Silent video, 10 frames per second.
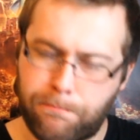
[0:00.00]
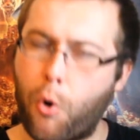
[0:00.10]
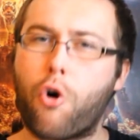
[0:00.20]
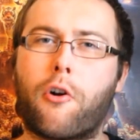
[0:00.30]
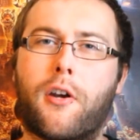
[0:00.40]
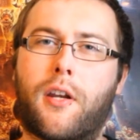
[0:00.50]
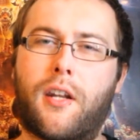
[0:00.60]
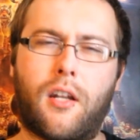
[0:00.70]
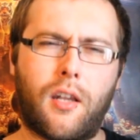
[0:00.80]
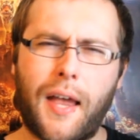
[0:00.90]

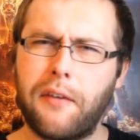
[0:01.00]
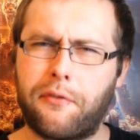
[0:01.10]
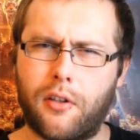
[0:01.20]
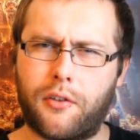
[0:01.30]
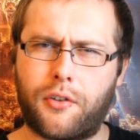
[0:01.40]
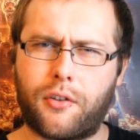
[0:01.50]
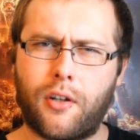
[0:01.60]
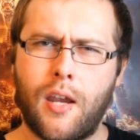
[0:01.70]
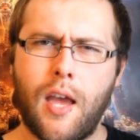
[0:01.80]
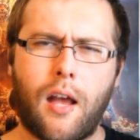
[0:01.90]
boring and
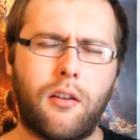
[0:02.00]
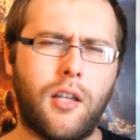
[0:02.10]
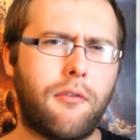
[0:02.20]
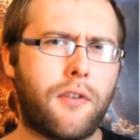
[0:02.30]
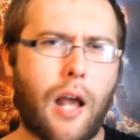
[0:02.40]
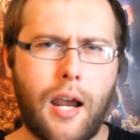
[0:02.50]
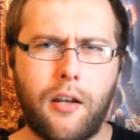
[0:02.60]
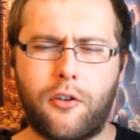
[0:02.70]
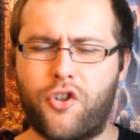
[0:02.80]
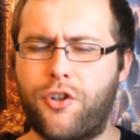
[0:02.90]
lifeless. Liv
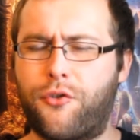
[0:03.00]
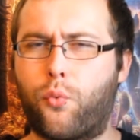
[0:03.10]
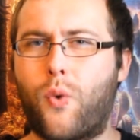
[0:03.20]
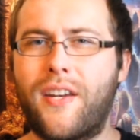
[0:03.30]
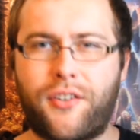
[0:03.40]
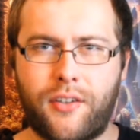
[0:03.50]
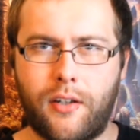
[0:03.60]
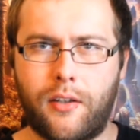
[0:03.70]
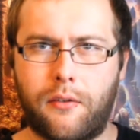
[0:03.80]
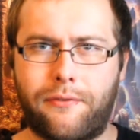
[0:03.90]
Tyler, she's
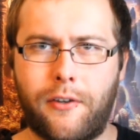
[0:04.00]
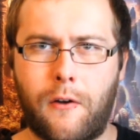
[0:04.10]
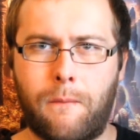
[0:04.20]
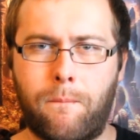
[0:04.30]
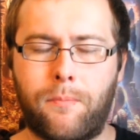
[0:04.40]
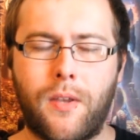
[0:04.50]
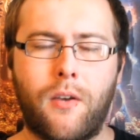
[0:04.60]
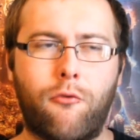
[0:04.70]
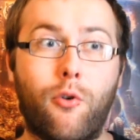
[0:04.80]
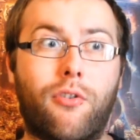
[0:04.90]
wasted in the film.
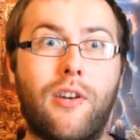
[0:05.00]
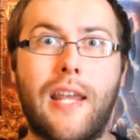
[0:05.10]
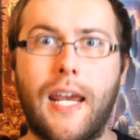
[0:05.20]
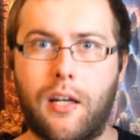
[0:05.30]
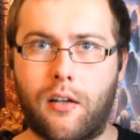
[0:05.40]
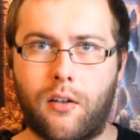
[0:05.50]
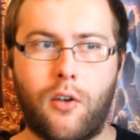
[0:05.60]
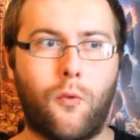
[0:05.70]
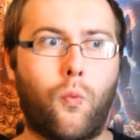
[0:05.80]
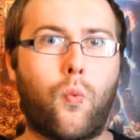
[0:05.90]
Ruth Negga,
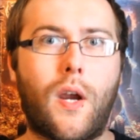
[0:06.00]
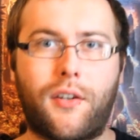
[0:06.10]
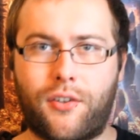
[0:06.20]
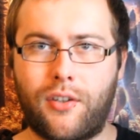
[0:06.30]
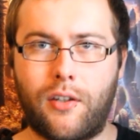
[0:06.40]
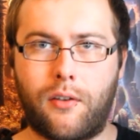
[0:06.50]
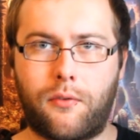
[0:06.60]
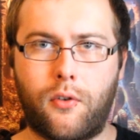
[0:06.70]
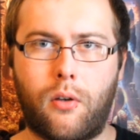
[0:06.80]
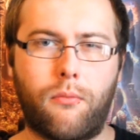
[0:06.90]
wasted in the
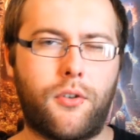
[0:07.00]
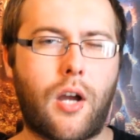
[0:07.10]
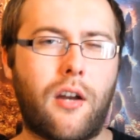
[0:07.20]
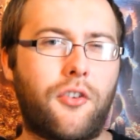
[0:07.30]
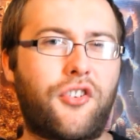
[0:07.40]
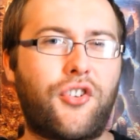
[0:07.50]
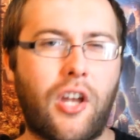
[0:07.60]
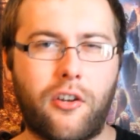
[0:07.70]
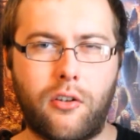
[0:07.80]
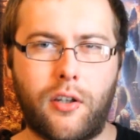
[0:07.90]
film. Donald
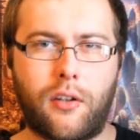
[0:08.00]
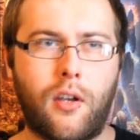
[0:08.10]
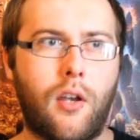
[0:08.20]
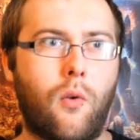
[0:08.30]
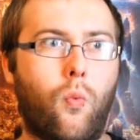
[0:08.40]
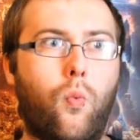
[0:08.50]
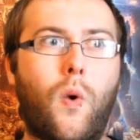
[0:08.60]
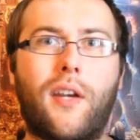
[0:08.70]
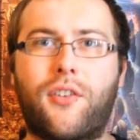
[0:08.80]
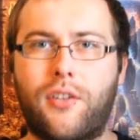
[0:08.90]
Sutherland,
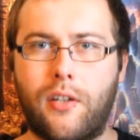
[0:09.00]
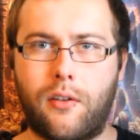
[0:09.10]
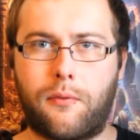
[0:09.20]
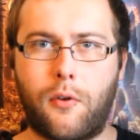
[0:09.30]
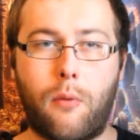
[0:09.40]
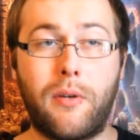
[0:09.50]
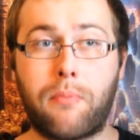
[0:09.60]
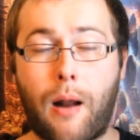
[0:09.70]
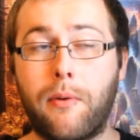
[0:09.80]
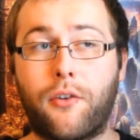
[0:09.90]
wasted in the film. He
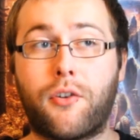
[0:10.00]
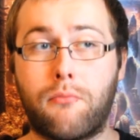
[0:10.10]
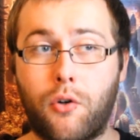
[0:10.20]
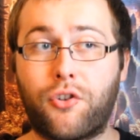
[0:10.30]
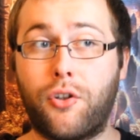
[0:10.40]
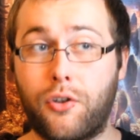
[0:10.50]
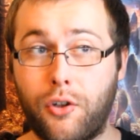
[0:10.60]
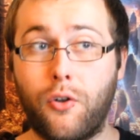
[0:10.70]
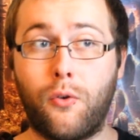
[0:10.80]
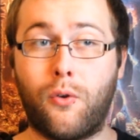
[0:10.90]
probably has the most to
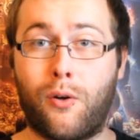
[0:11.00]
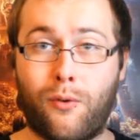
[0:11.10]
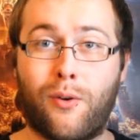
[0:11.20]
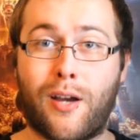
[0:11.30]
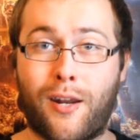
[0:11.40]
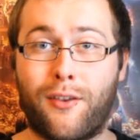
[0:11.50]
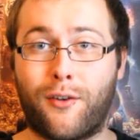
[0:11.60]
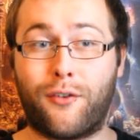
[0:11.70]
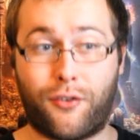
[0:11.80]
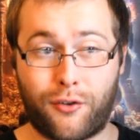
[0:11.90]
do out of
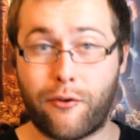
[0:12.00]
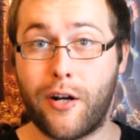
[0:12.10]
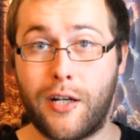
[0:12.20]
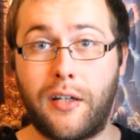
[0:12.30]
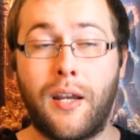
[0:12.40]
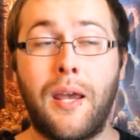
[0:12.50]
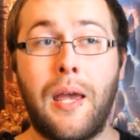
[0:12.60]
those three,